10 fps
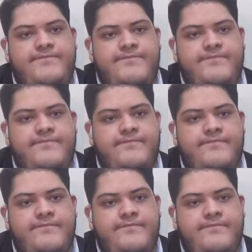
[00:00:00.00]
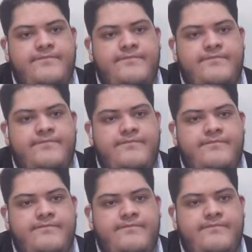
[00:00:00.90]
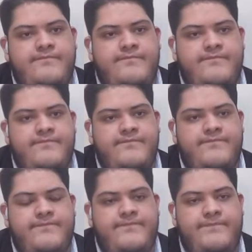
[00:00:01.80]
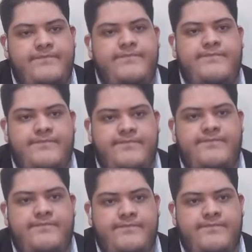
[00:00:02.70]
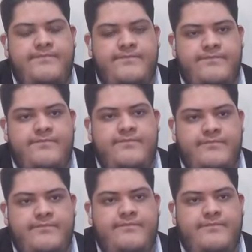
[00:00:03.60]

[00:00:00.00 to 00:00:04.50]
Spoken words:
(silent)